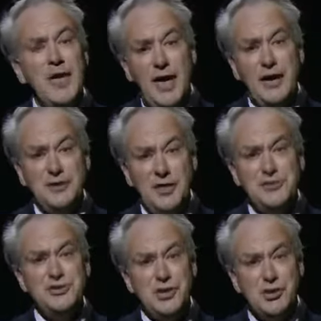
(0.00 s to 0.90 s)
And
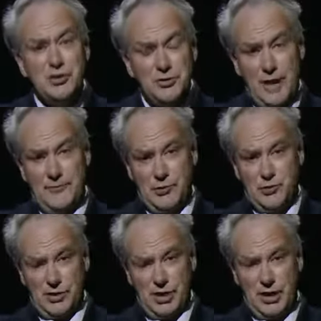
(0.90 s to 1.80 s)
this is a good time for
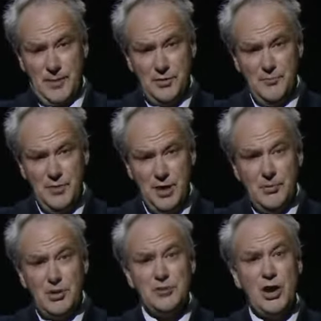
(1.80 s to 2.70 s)
talking about them
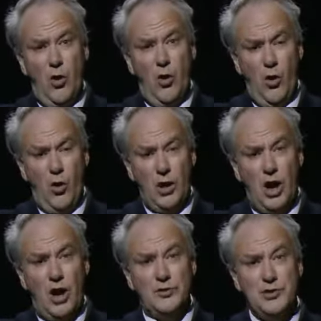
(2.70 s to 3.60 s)
because they are all
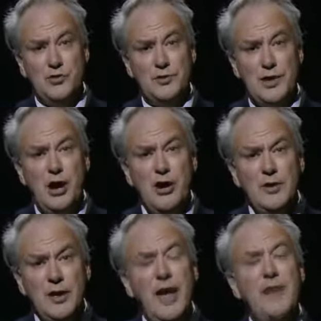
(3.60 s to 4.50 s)
on view now,